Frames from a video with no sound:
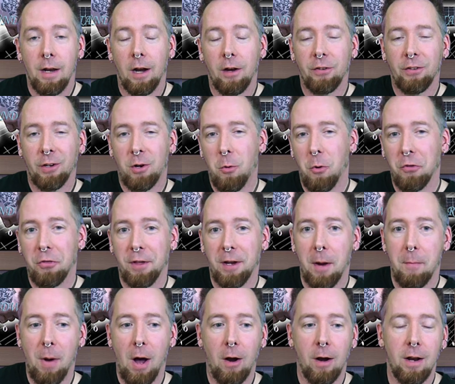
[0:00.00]
Now here's the cool thing
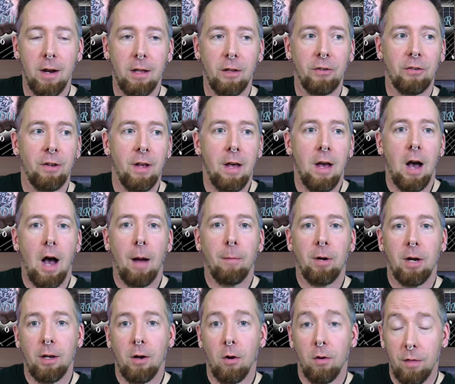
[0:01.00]
about it is I'm
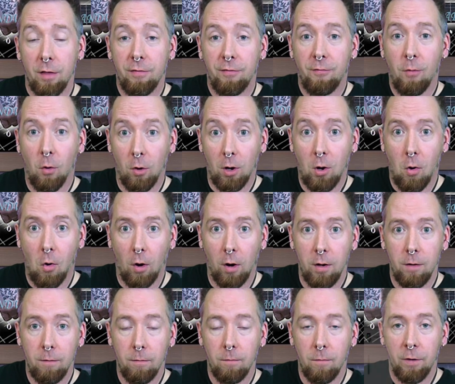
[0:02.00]
going to go to the 4
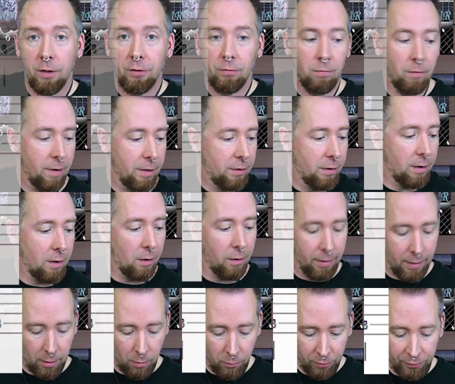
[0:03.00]
chord, which when we did
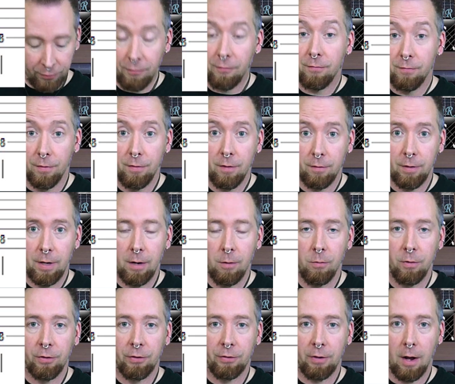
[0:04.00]
earlier it
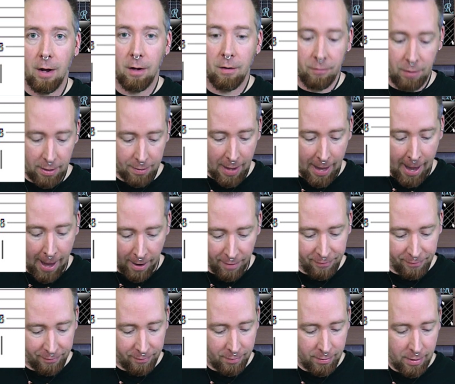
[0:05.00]
was
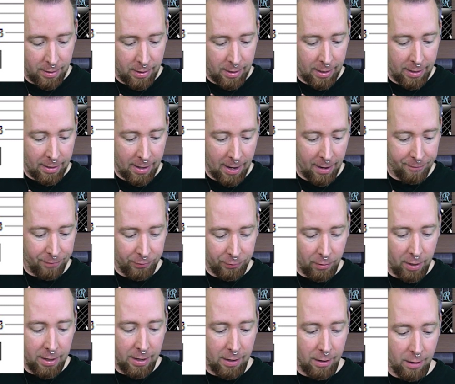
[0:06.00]
F, and F is
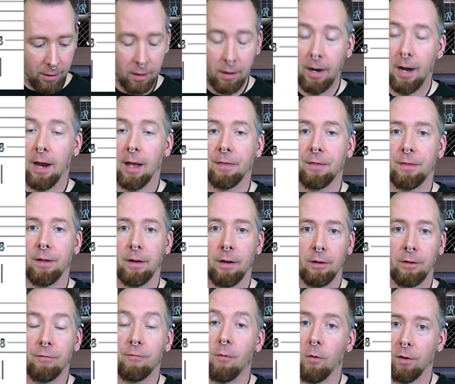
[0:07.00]
right here at
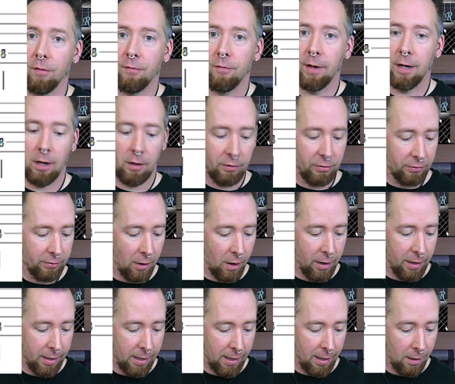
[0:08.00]
the 4th finger
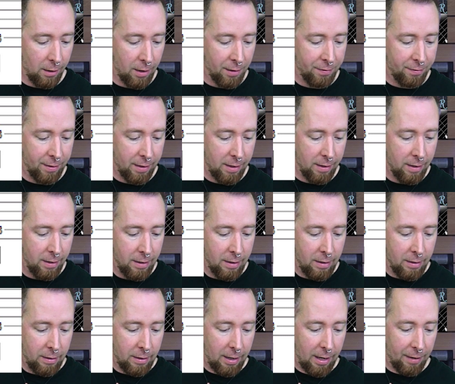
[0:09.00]
starting here at the
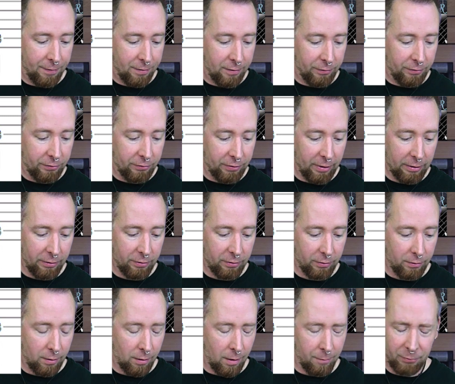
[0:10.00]

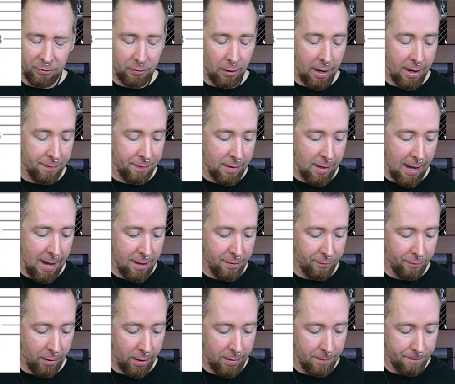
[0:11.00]
8th
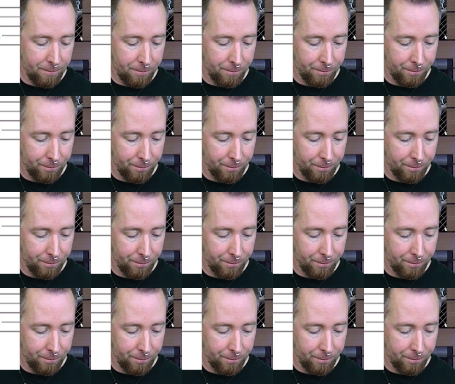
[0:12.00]
fret.